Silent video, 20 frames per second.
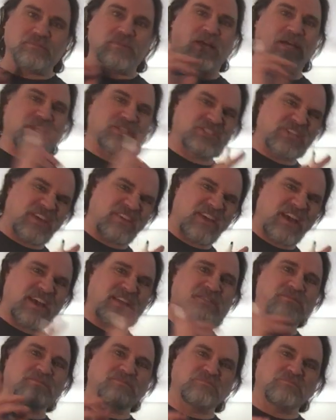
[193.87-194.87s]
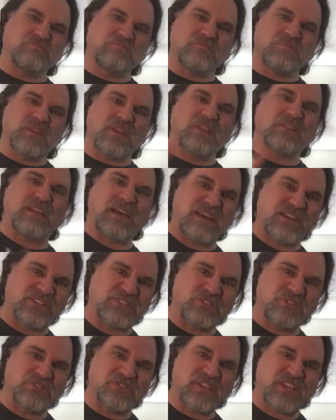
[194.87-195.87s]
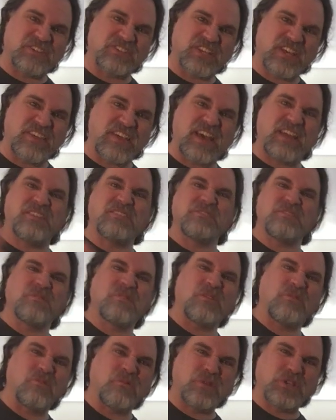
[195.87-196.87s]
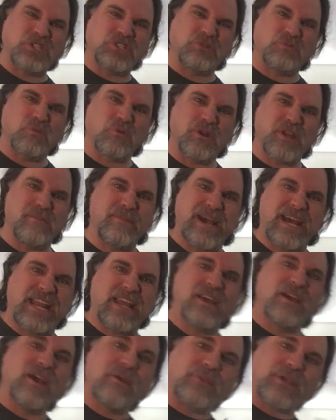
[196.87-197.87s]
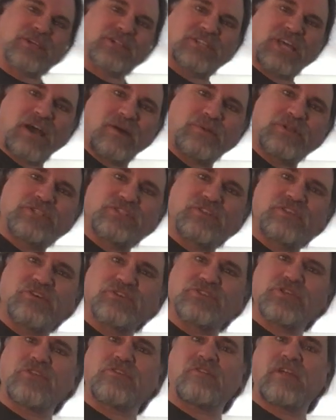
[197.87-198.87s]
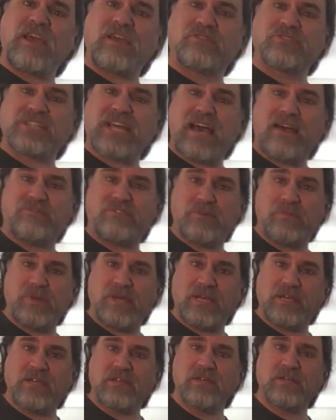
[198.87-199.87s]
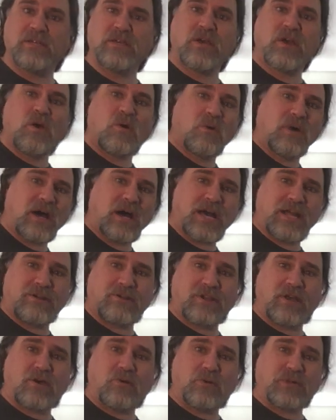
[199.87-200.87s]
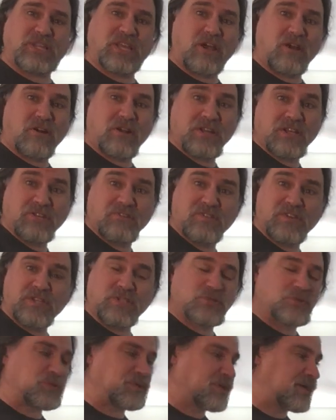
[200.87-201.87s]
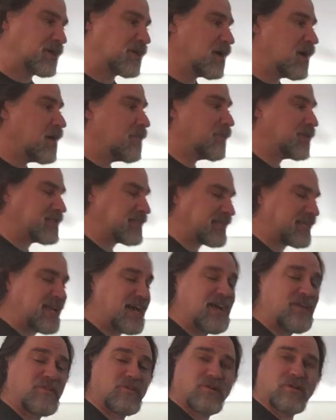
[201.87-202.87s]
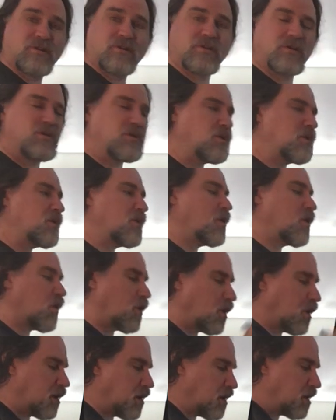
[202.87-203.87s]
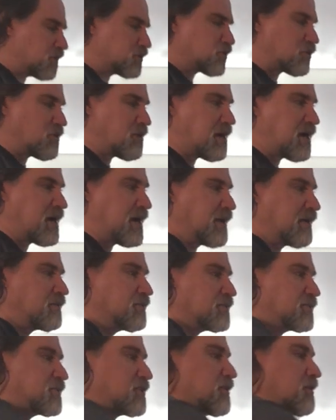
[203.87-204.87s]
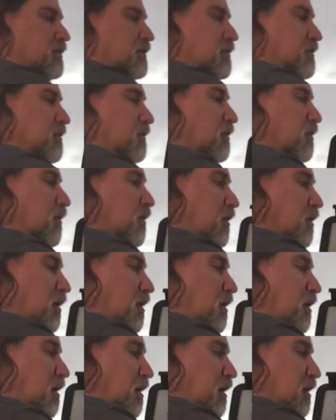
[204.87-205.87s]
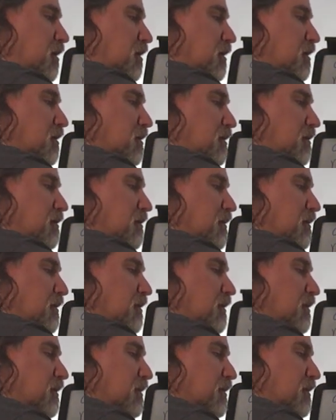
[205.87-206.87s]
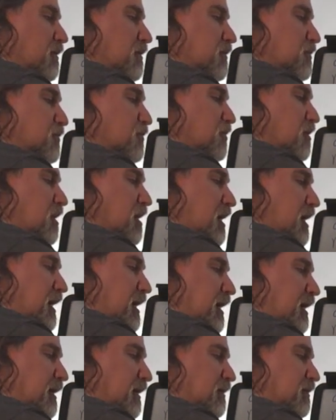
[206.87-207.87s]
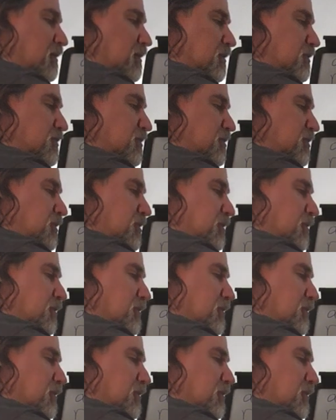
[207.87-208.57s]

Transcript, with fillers: And I say that, as soon as I say that, we should worry about it. Because how much do those other angles have to be? well, I don't know what they are individually, but together, all triangles, all triangles